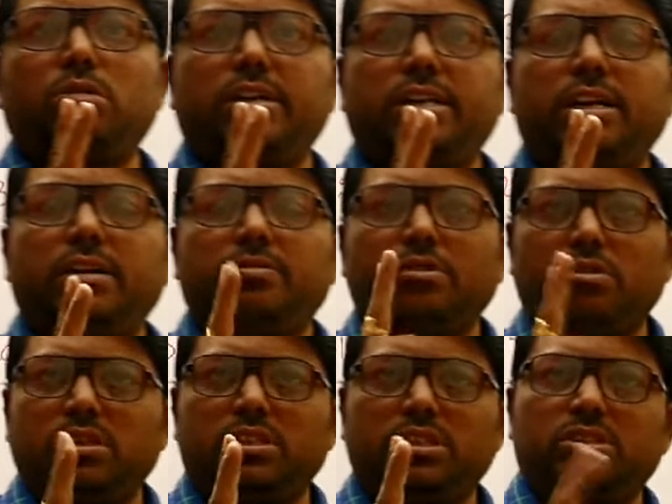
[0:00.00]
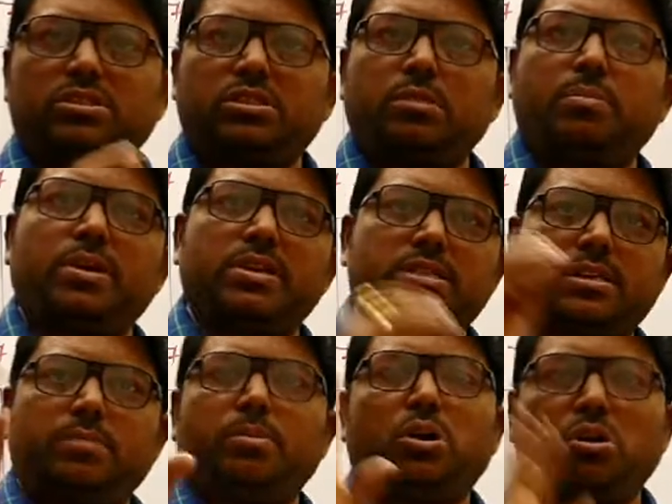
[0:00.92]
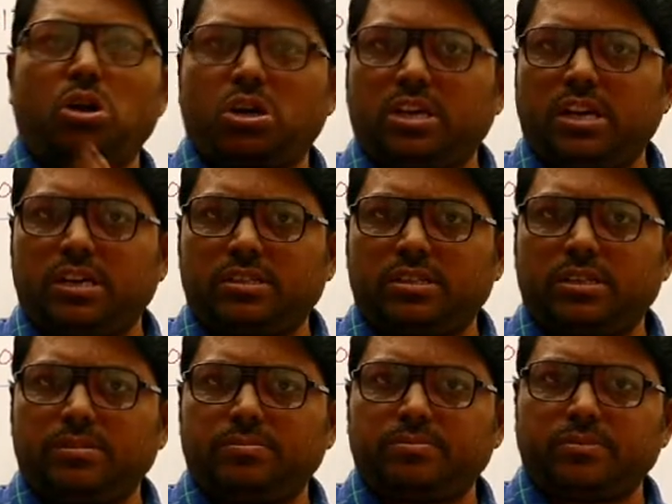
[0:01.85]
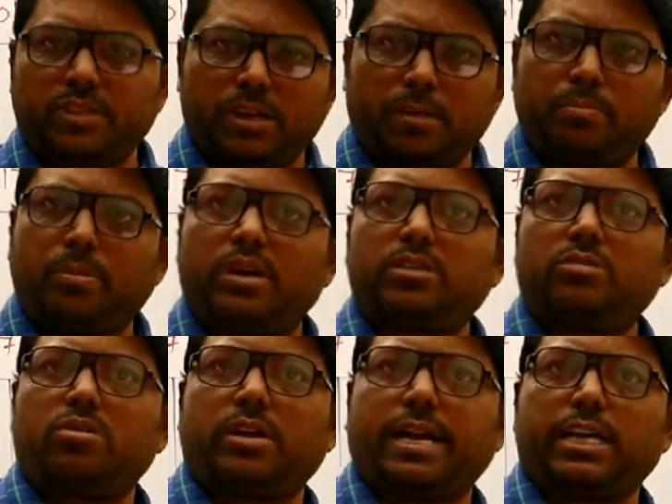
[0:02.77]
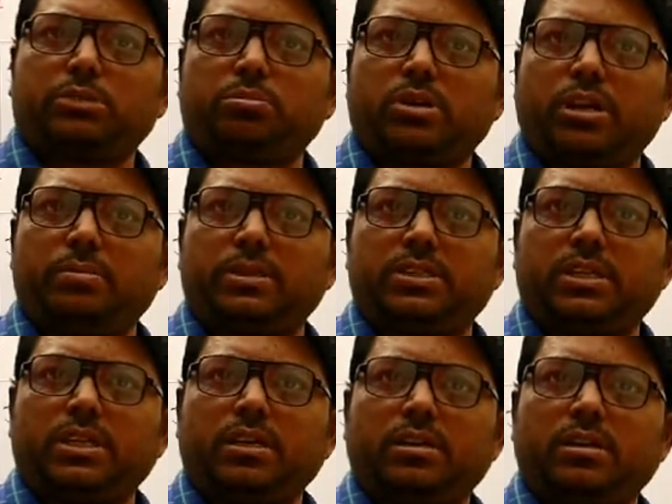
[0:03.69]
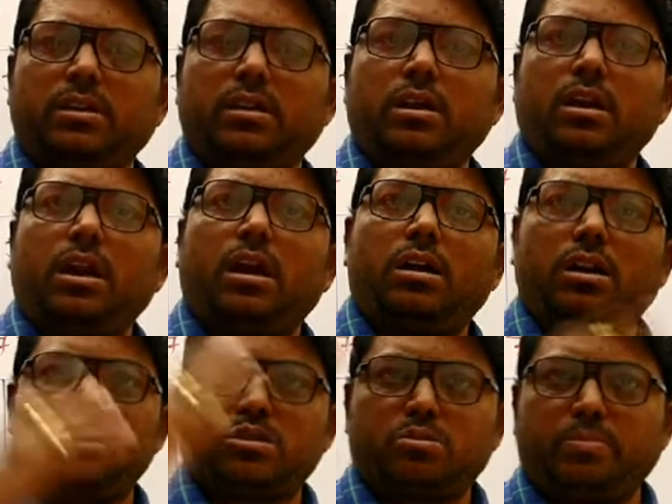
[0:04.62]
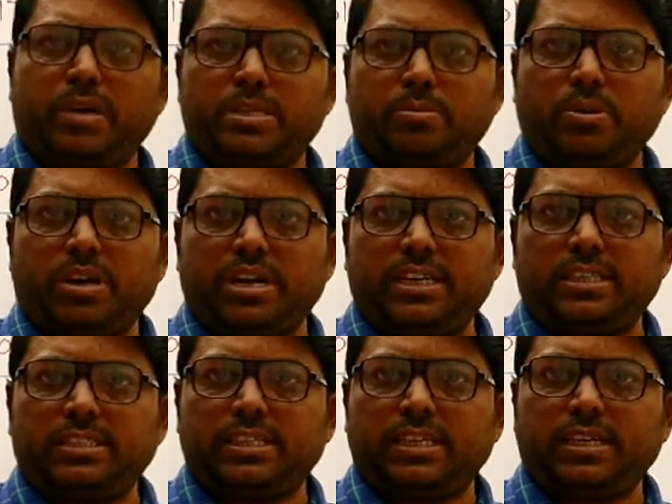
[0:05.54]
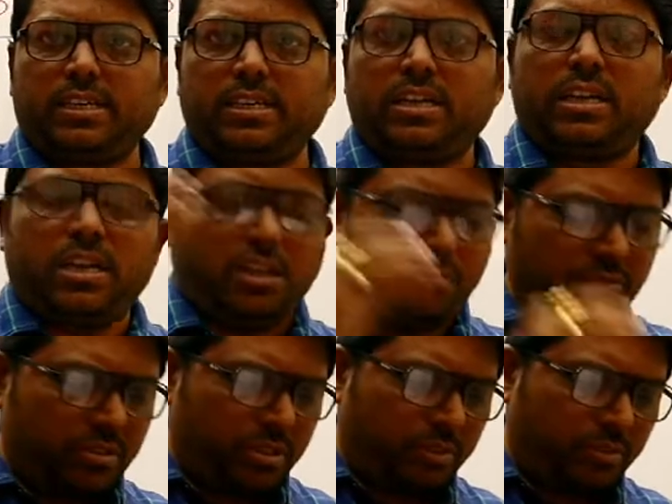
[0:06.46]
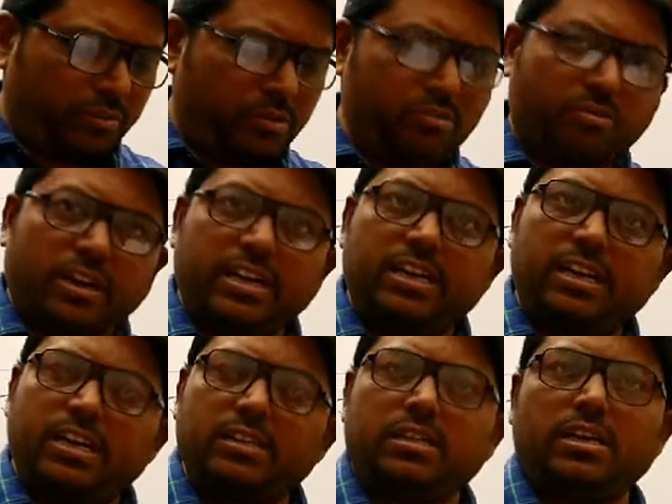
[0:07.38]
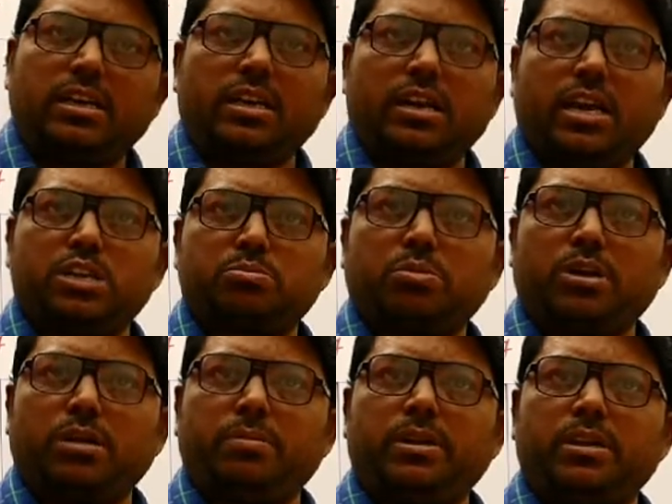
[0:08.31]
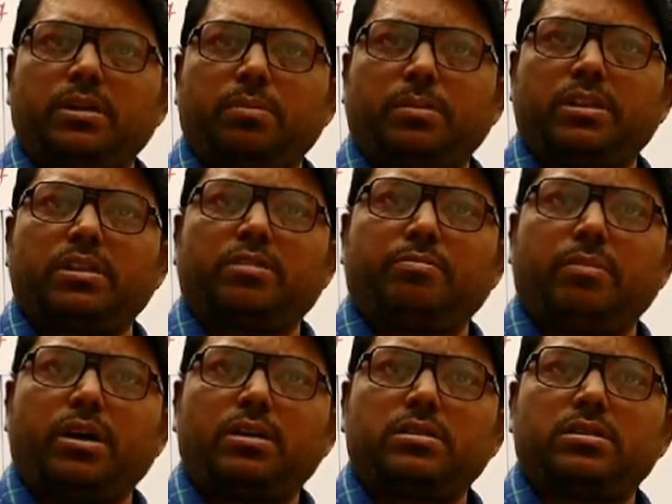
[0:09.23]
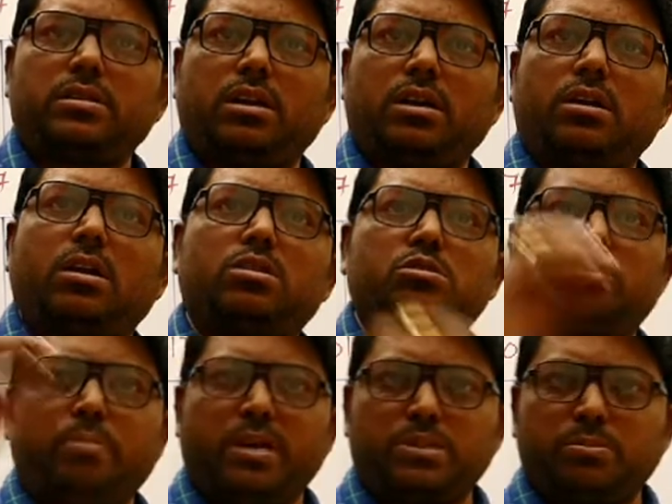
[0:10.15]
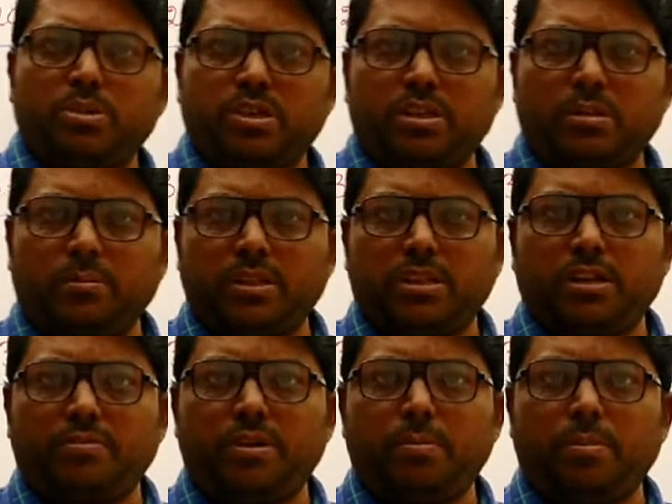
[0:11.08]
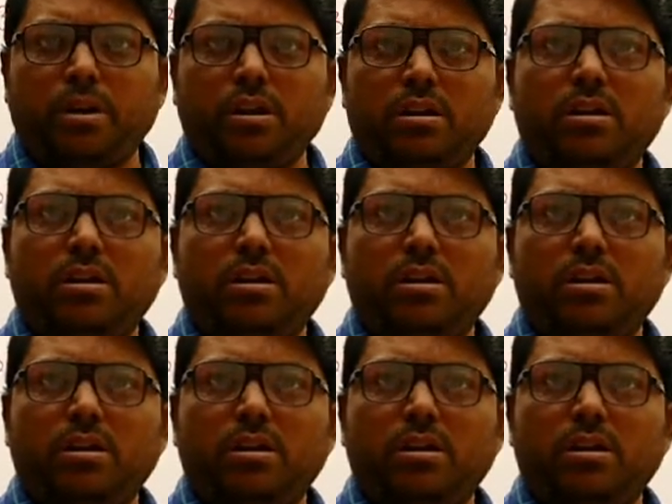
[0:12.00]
If you find anything in cash book debit in the month of March and also passbook in the month of April, that is what I can say deposited but not collected. Similarly, you can check cash book credit side and also passbook debit side.